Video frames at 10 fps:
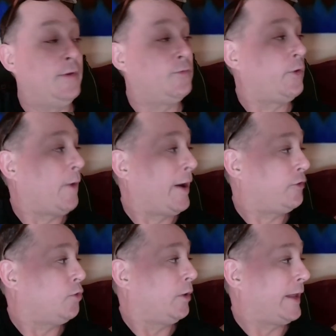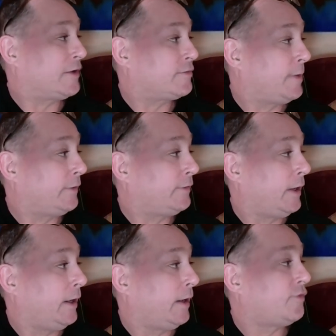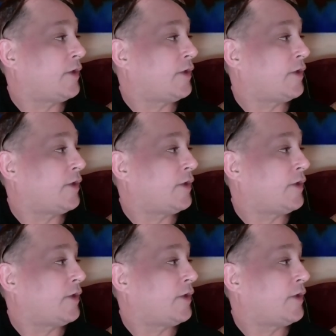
If we want to do a last minute thing,